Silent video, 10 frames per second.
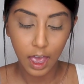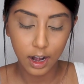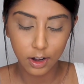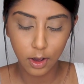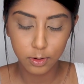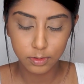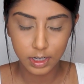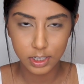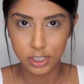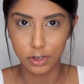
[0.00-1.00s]
I
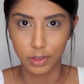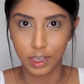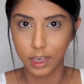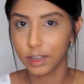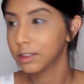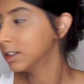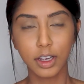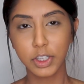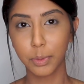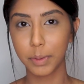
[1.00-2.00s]
just don't like it.
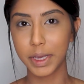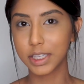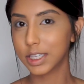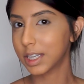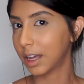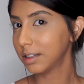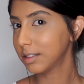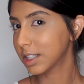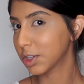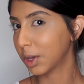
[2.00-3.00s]
So my base is done.
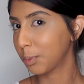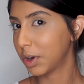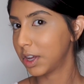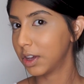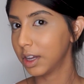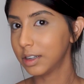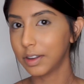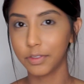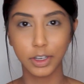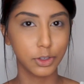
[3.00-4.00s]
It's looking pretty good,
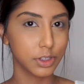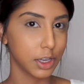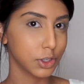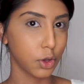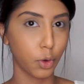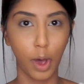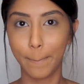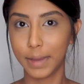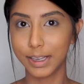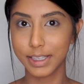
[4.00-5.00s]
if I do say so
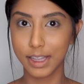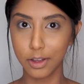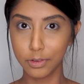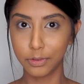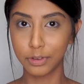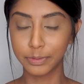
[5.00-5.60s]
myself.